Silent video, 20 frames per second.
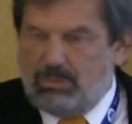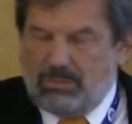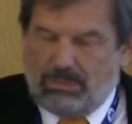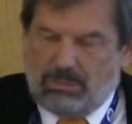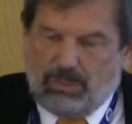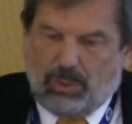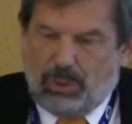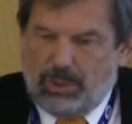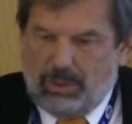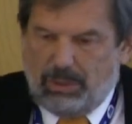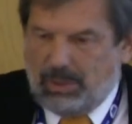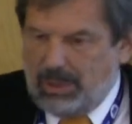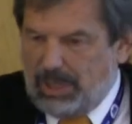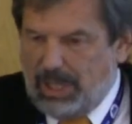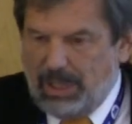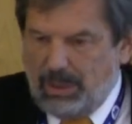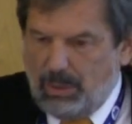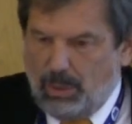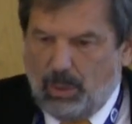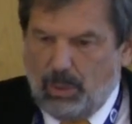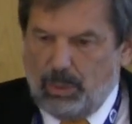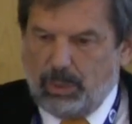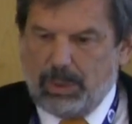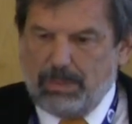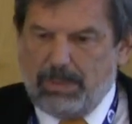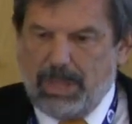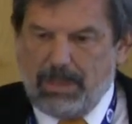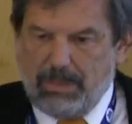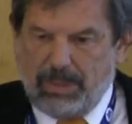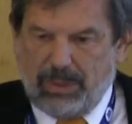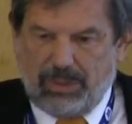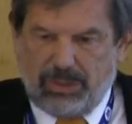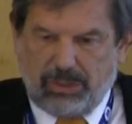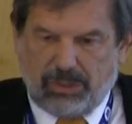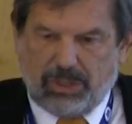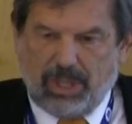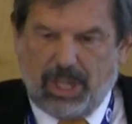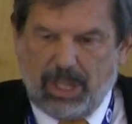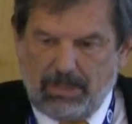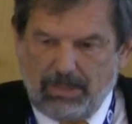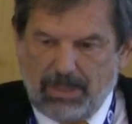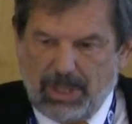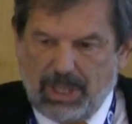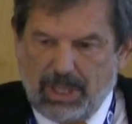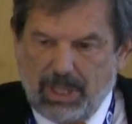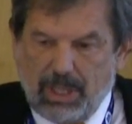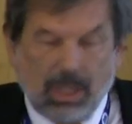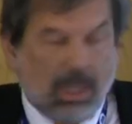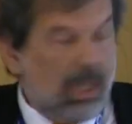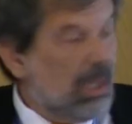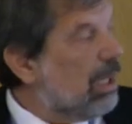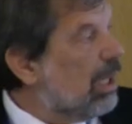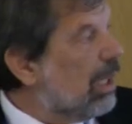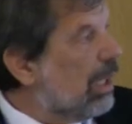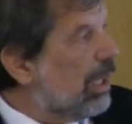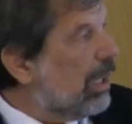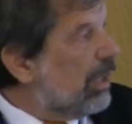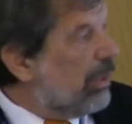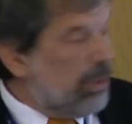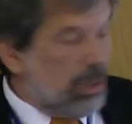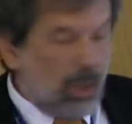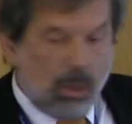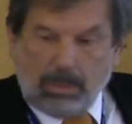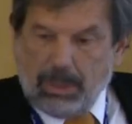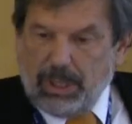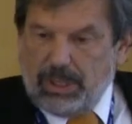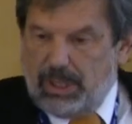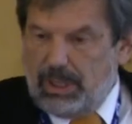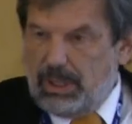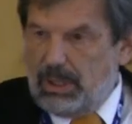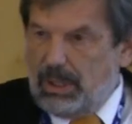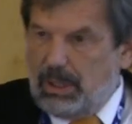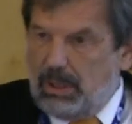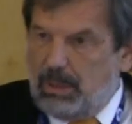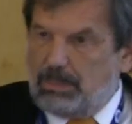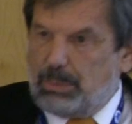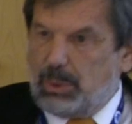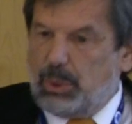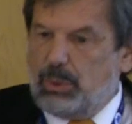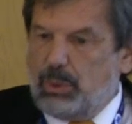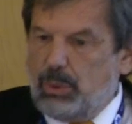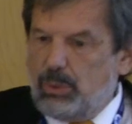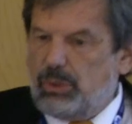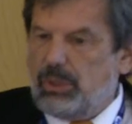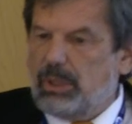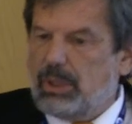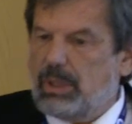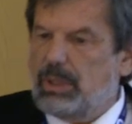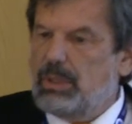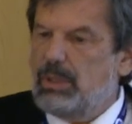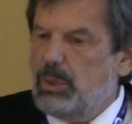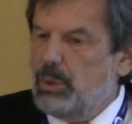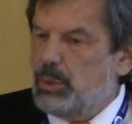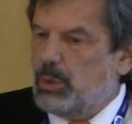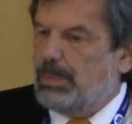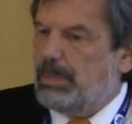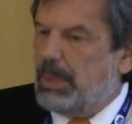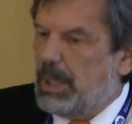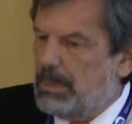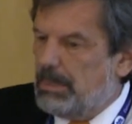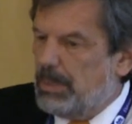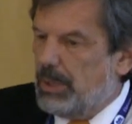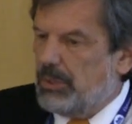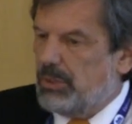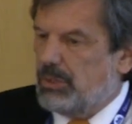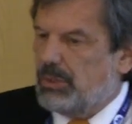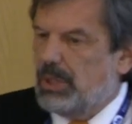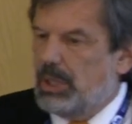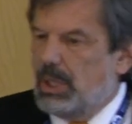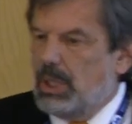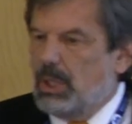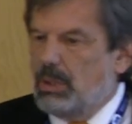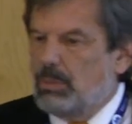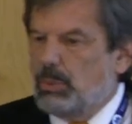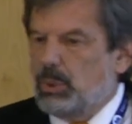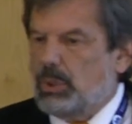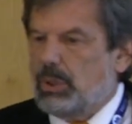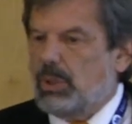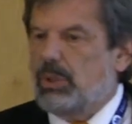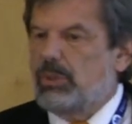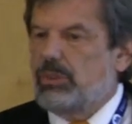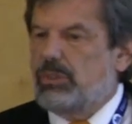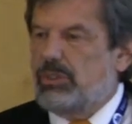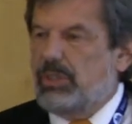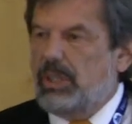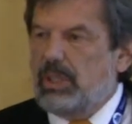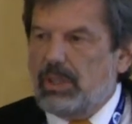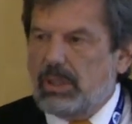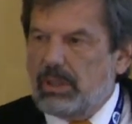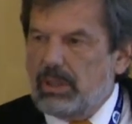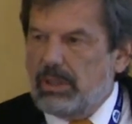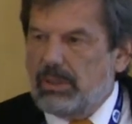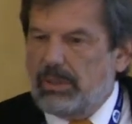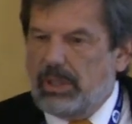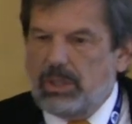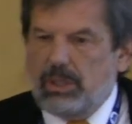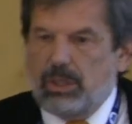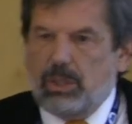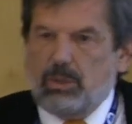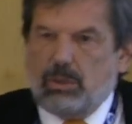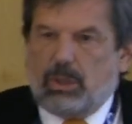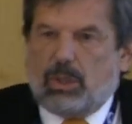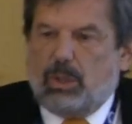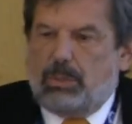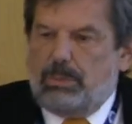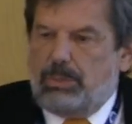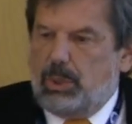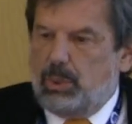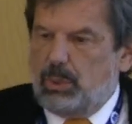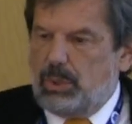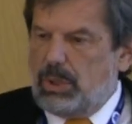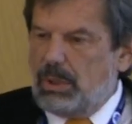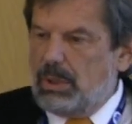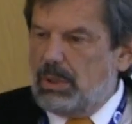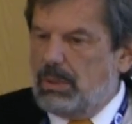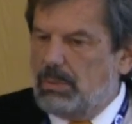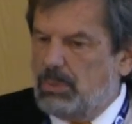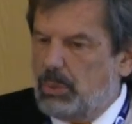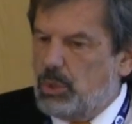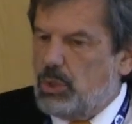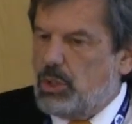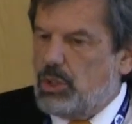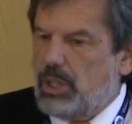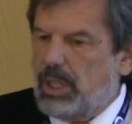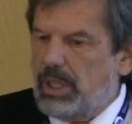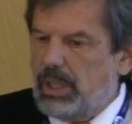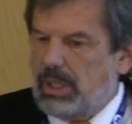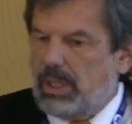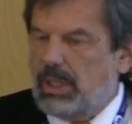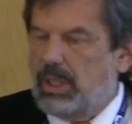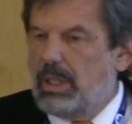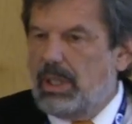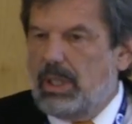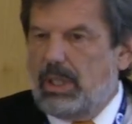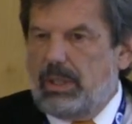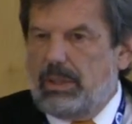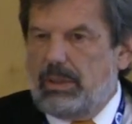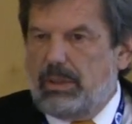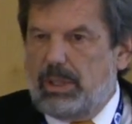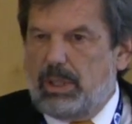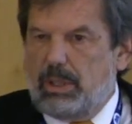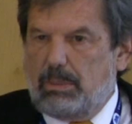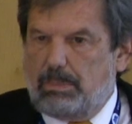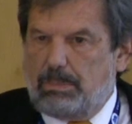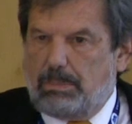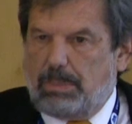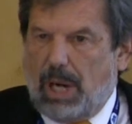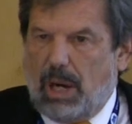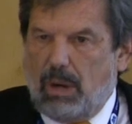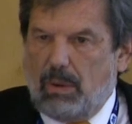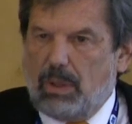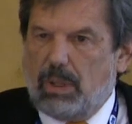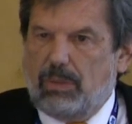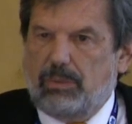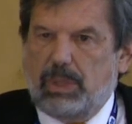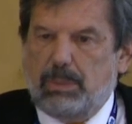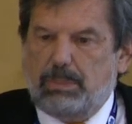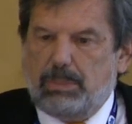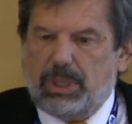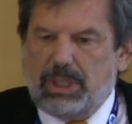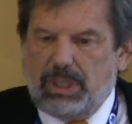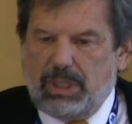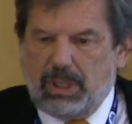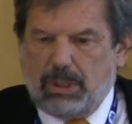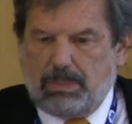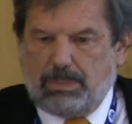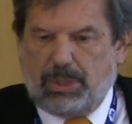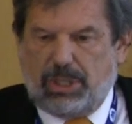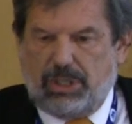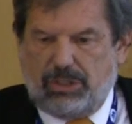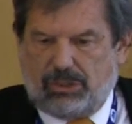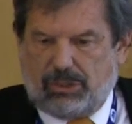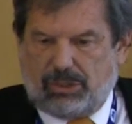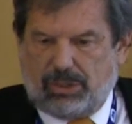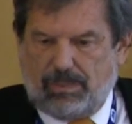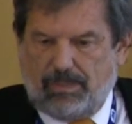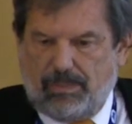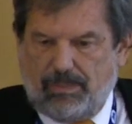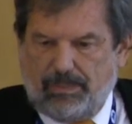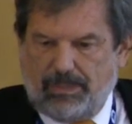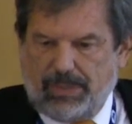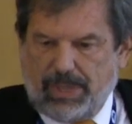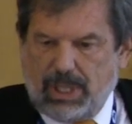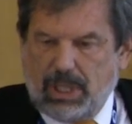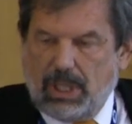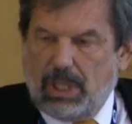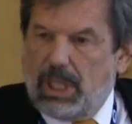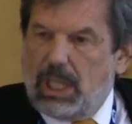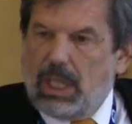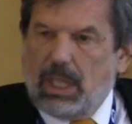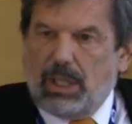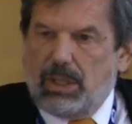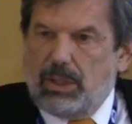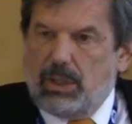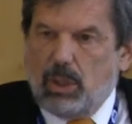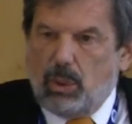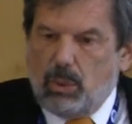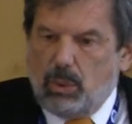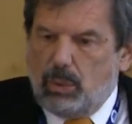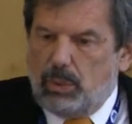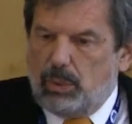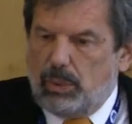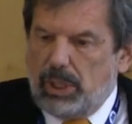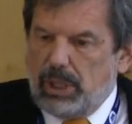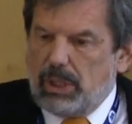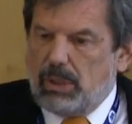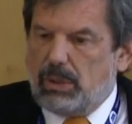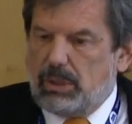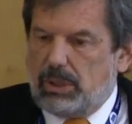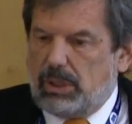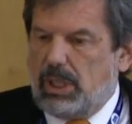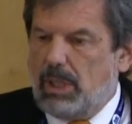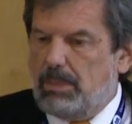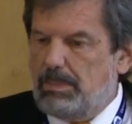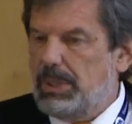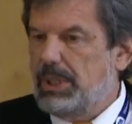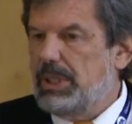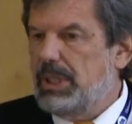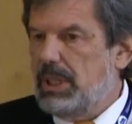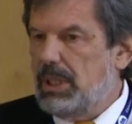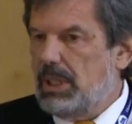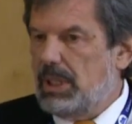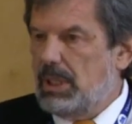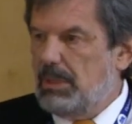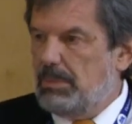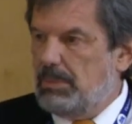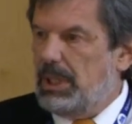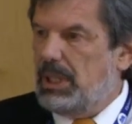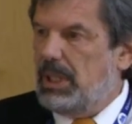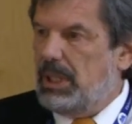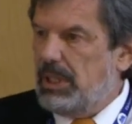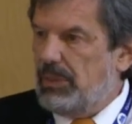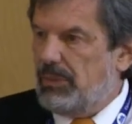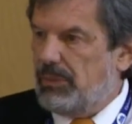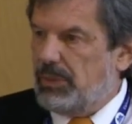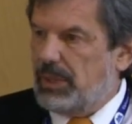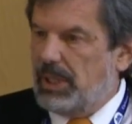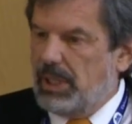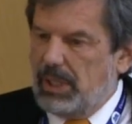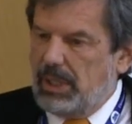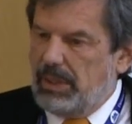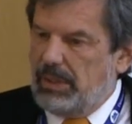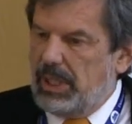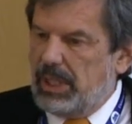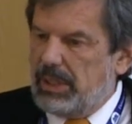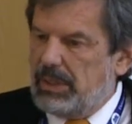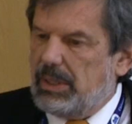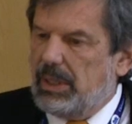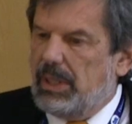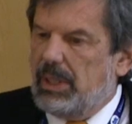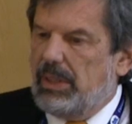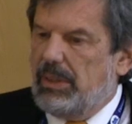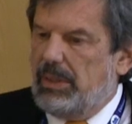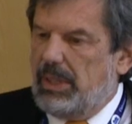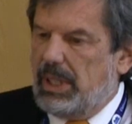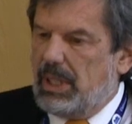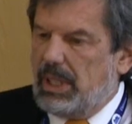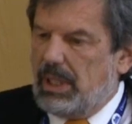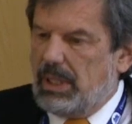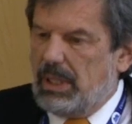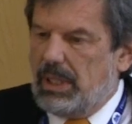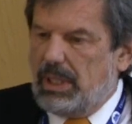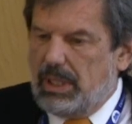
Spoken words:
we can all remember this time, nobody producing newspapers would consider that the computer would shake the power of the printing press. No record company believed that their